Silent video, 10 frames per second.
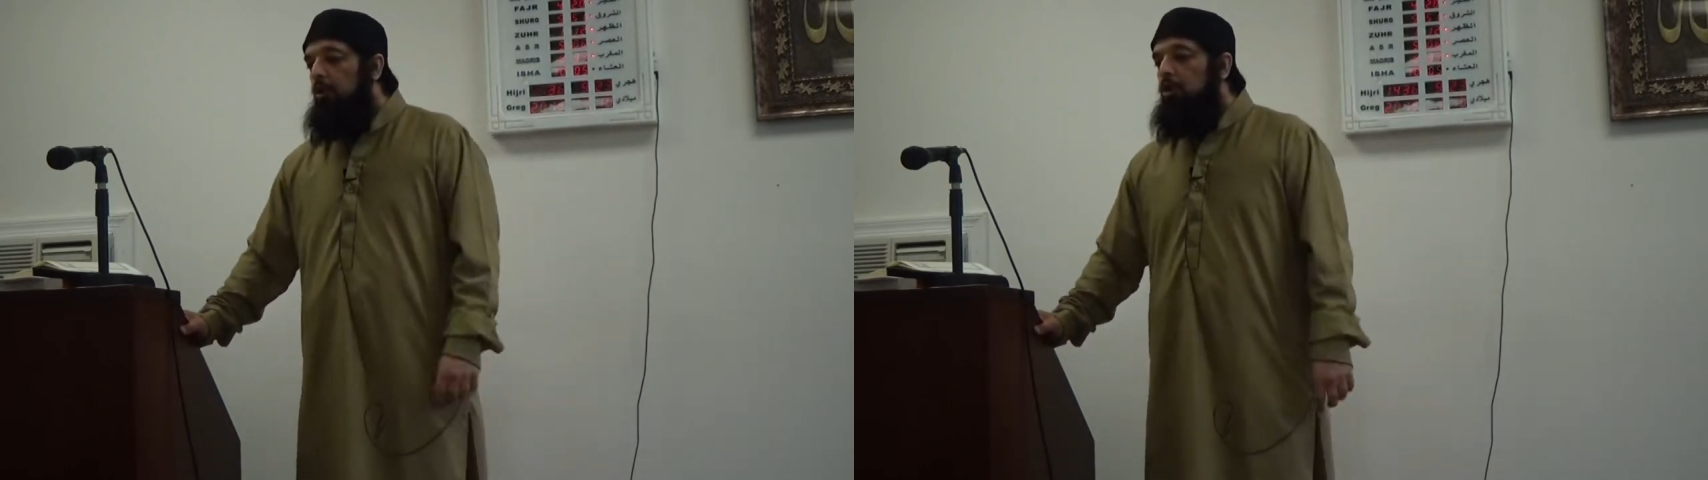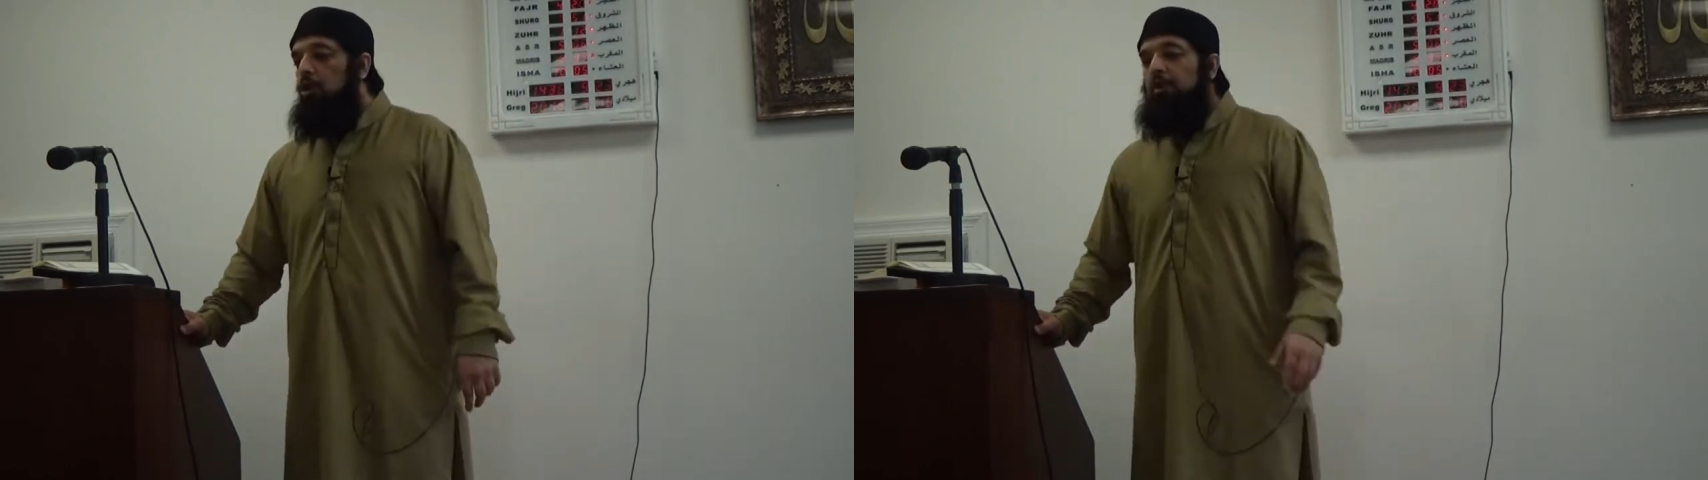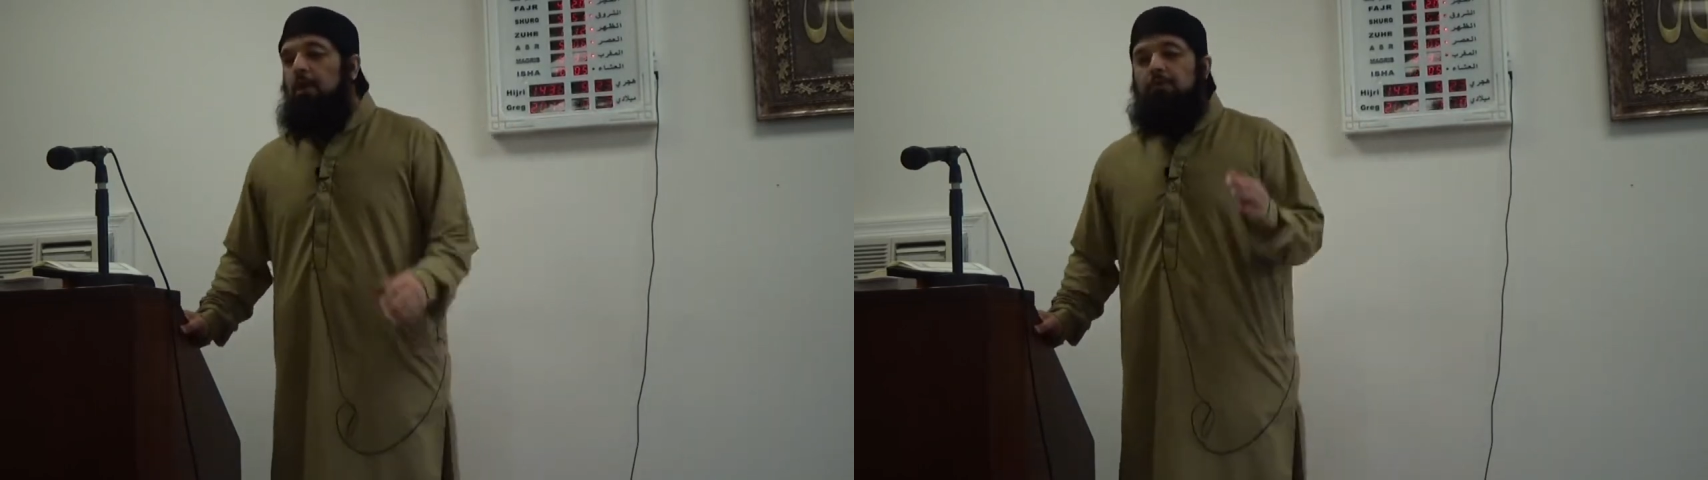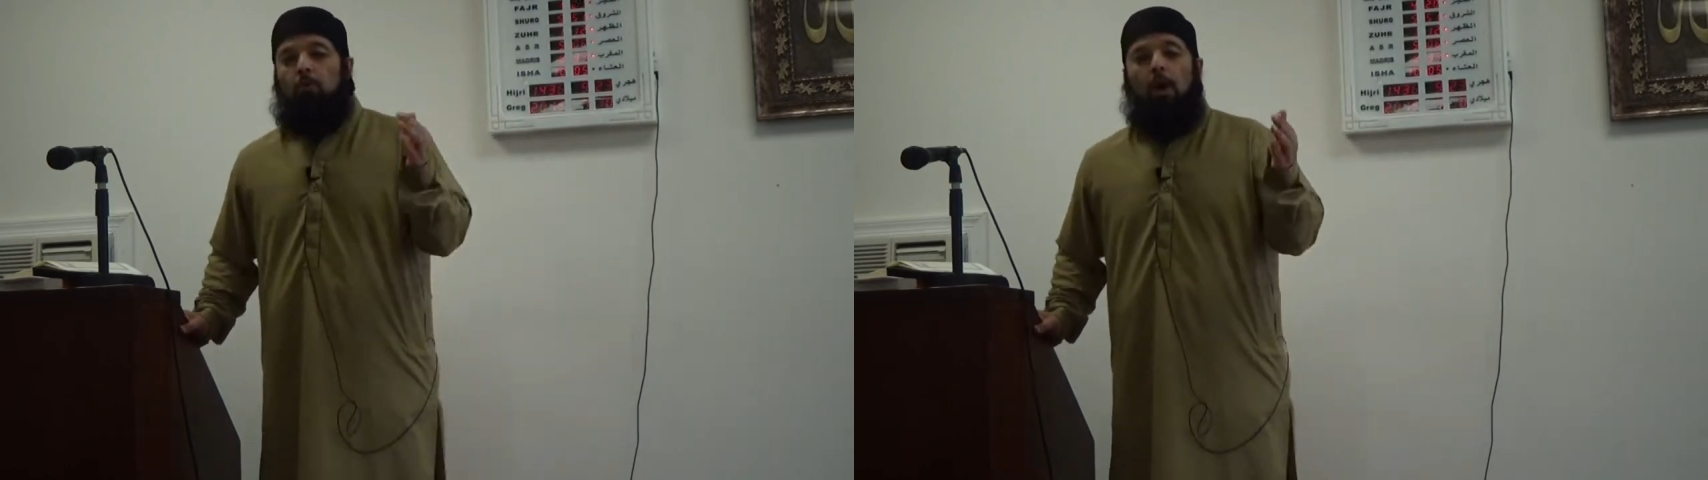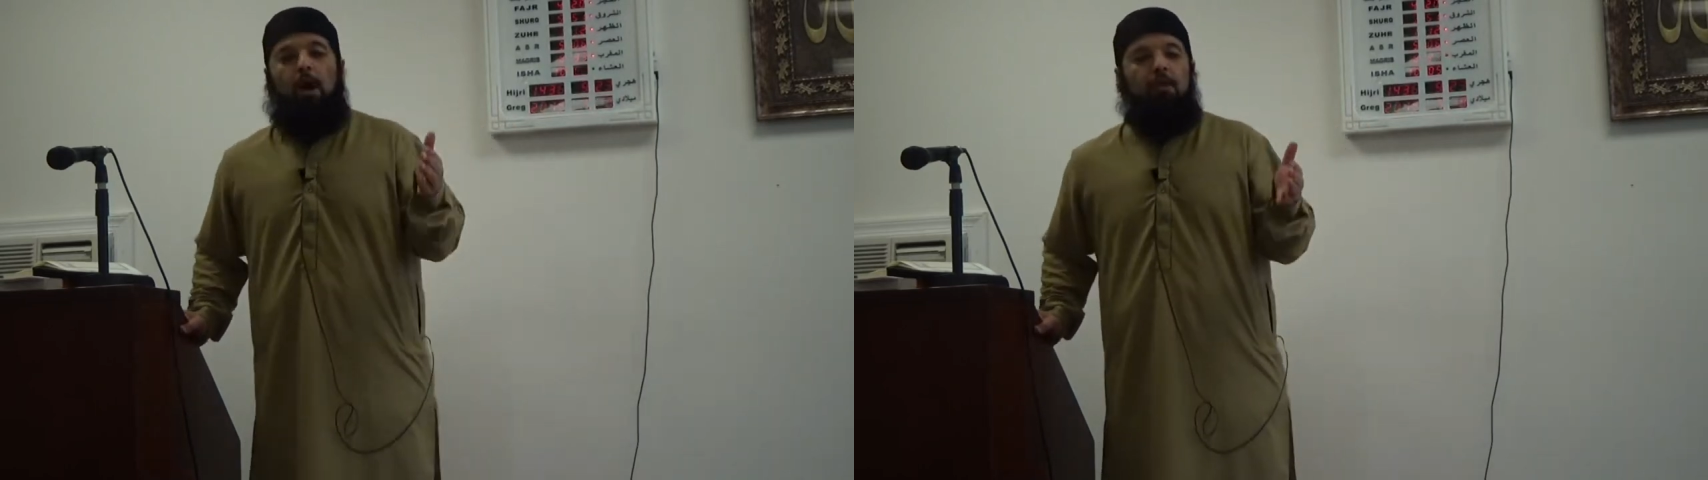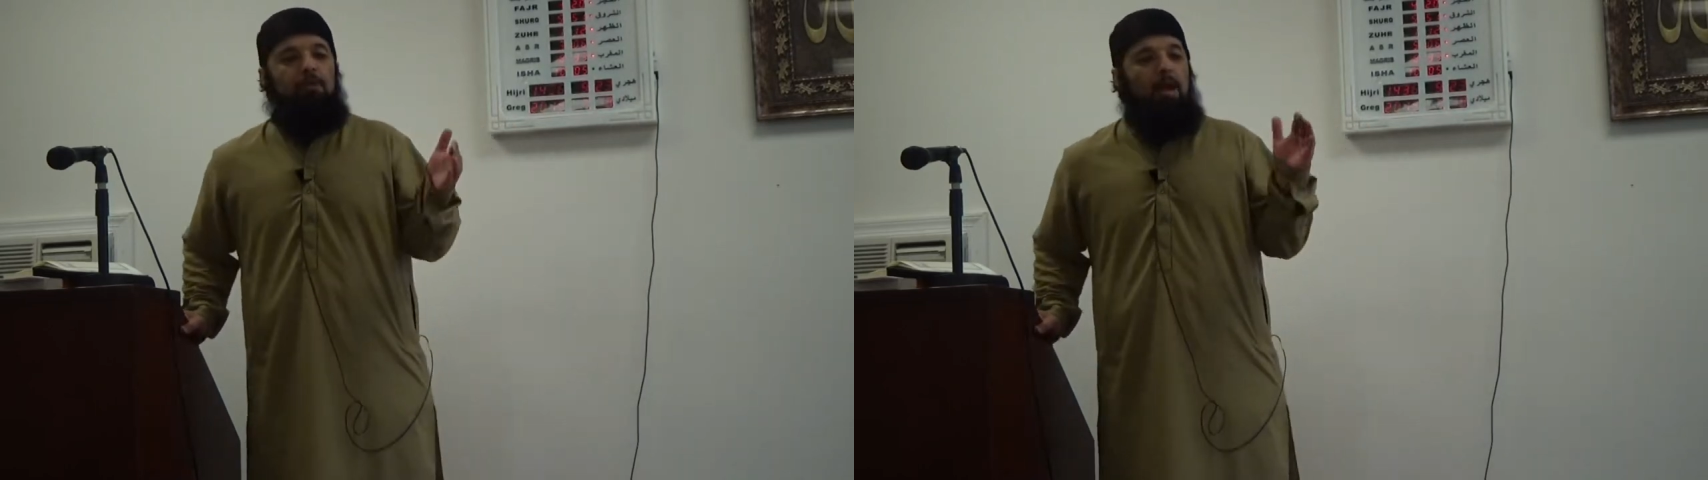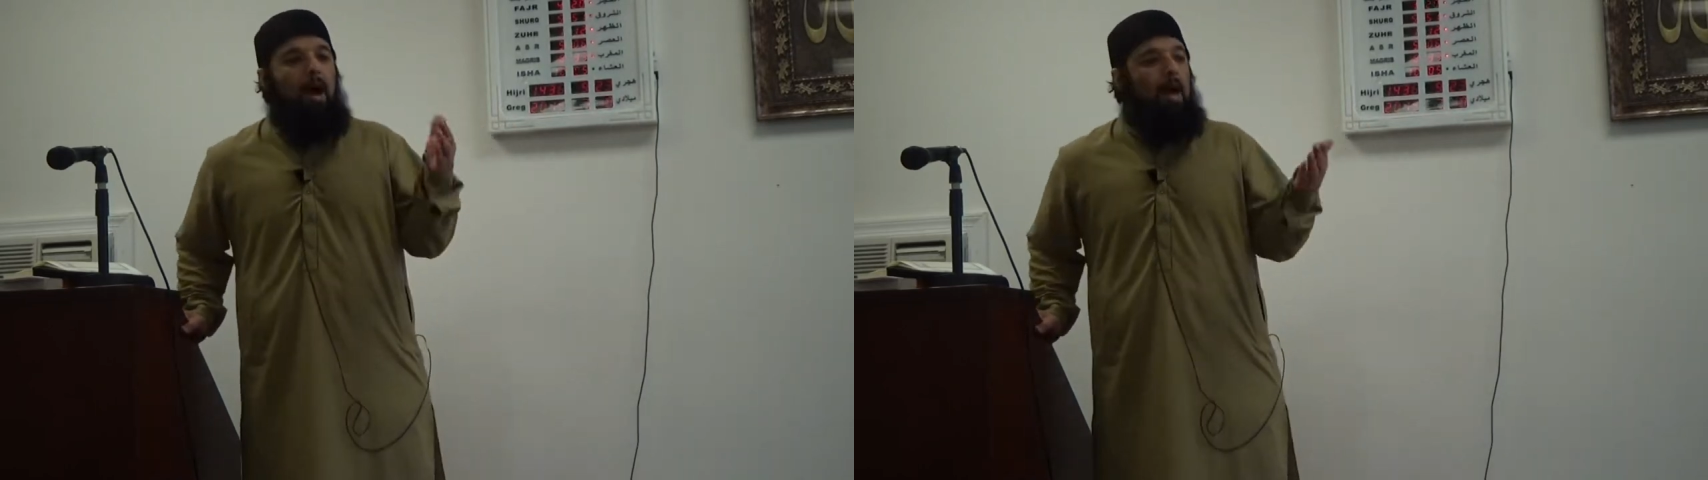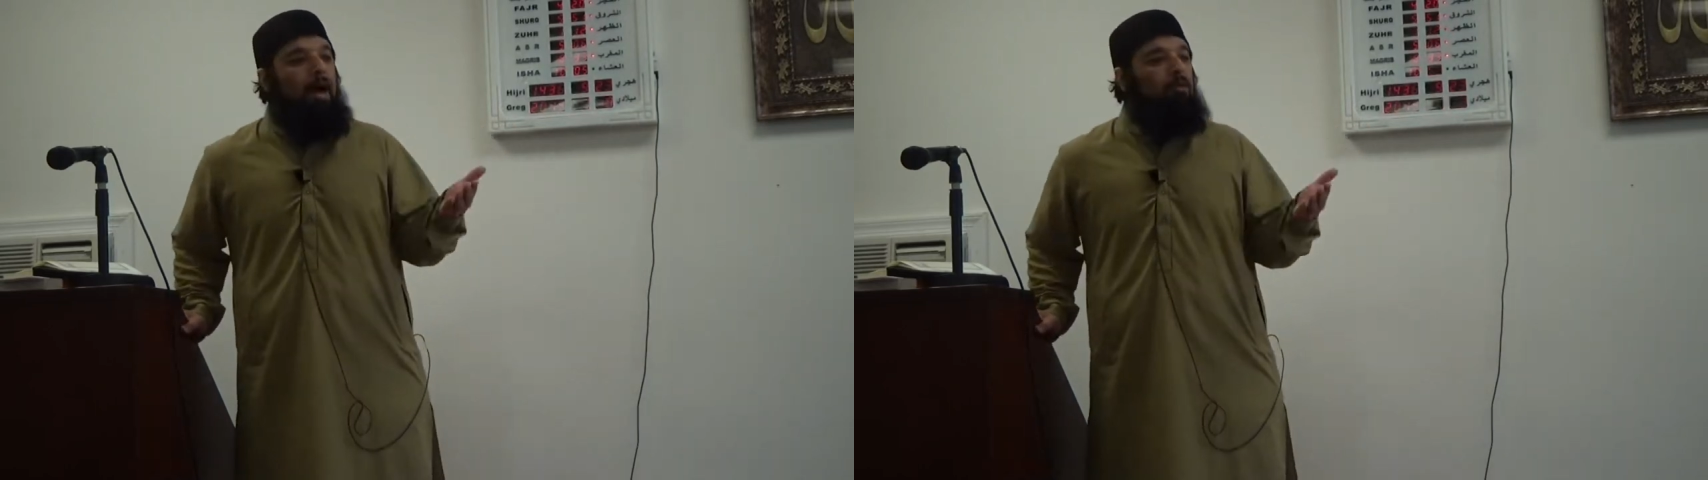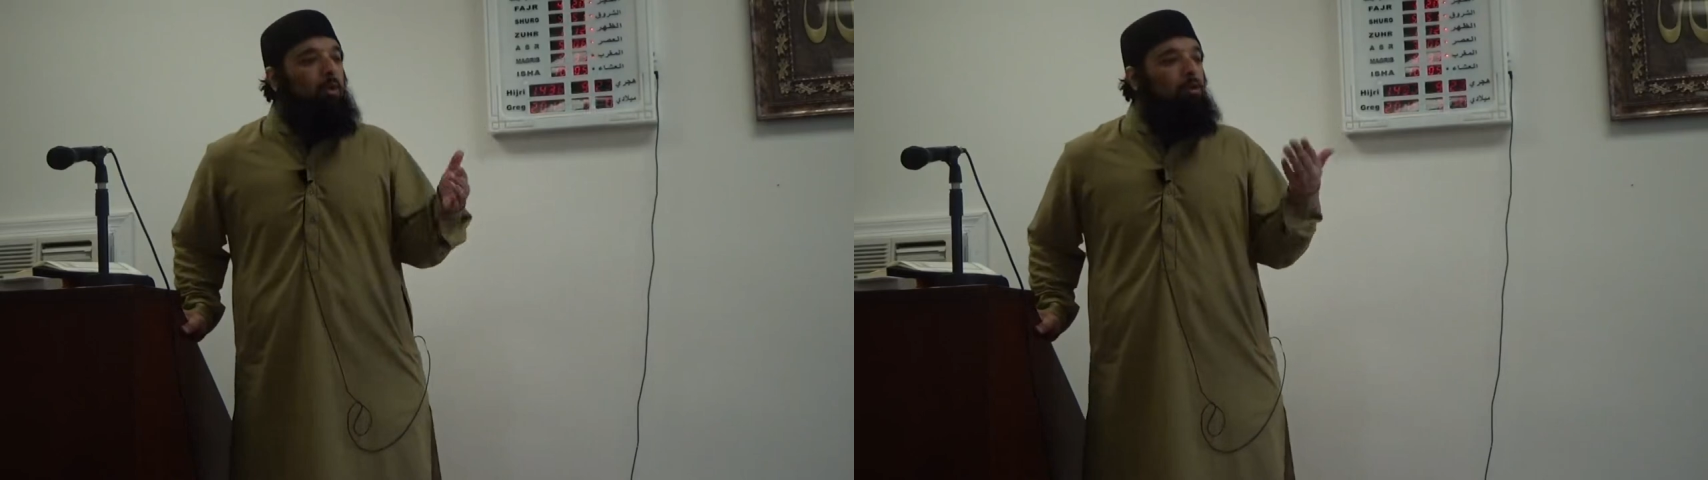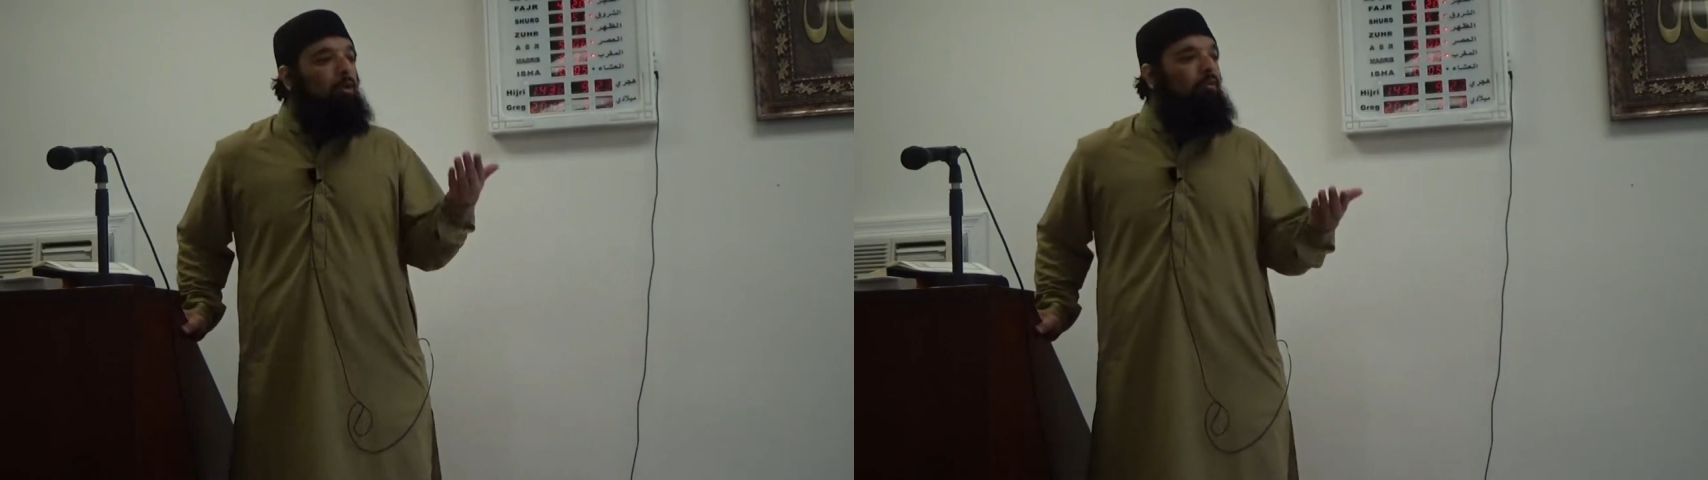You know the dua, the ayat
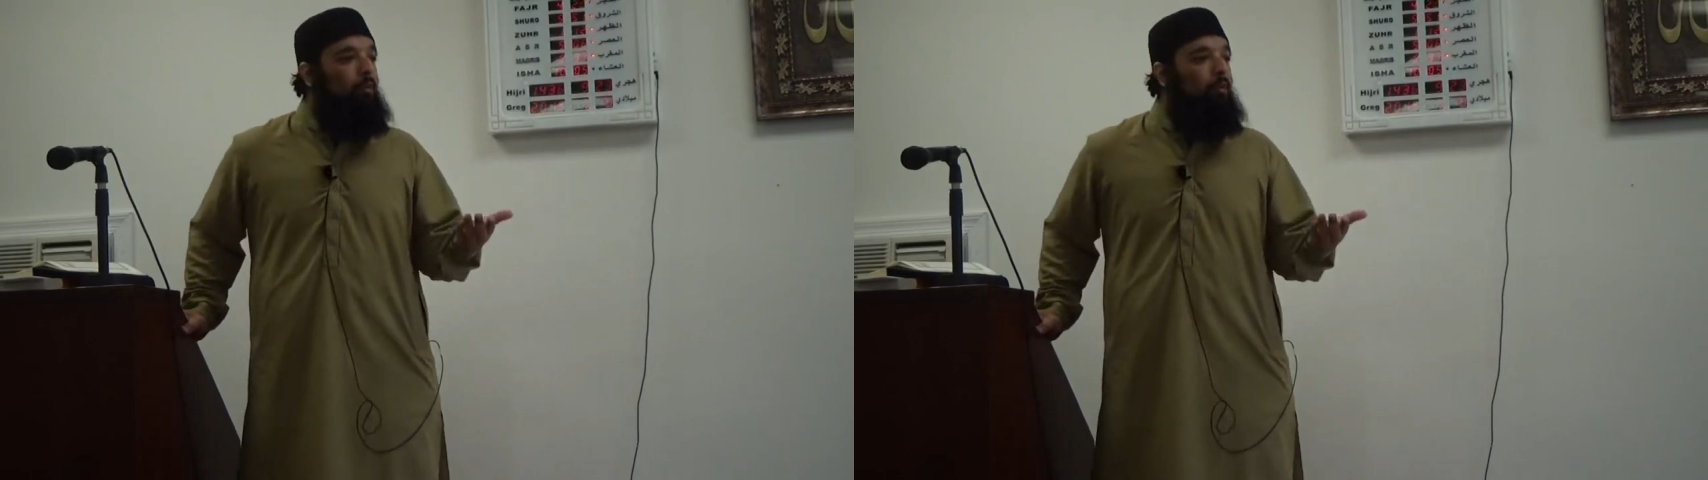we use